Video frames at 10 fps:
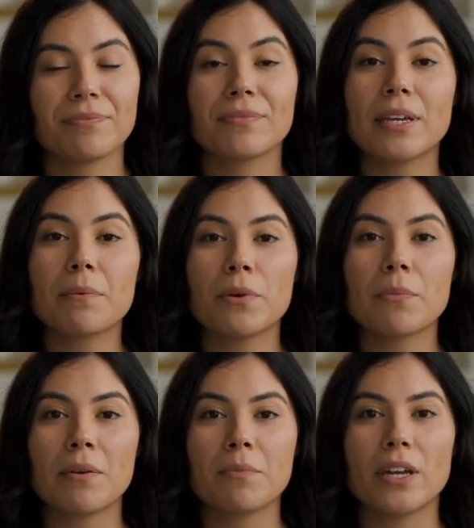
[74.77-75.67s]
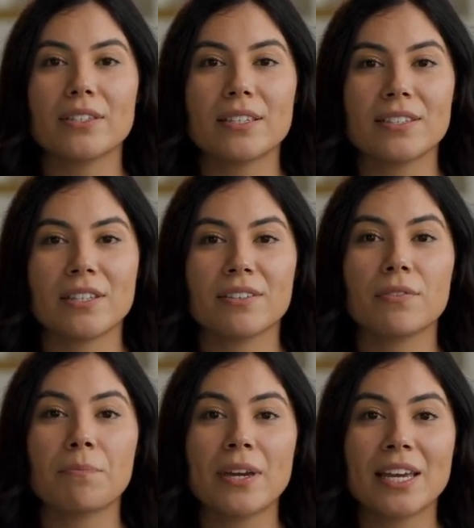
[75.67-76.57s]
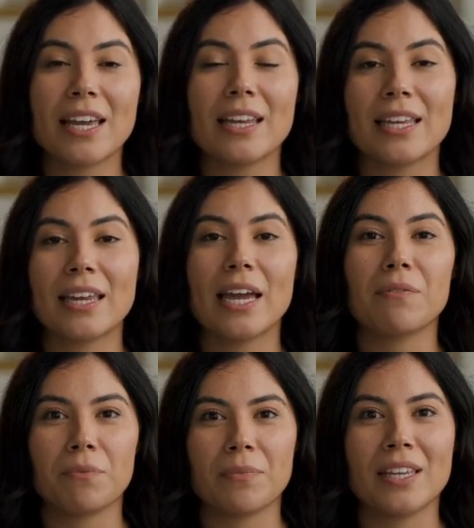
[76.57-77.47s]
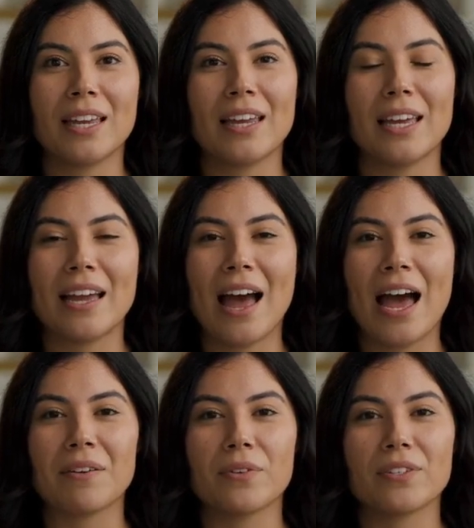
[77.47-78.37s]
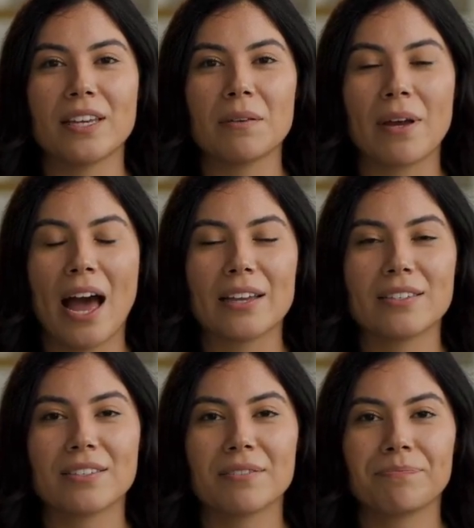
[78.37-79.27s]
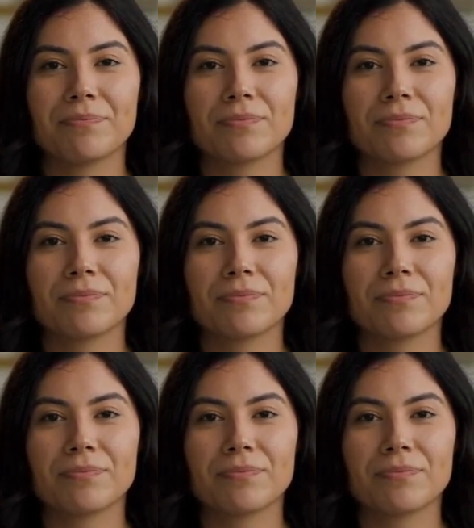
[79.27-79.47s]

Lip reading: Implement processes for mitigating and remediating adverse impacts.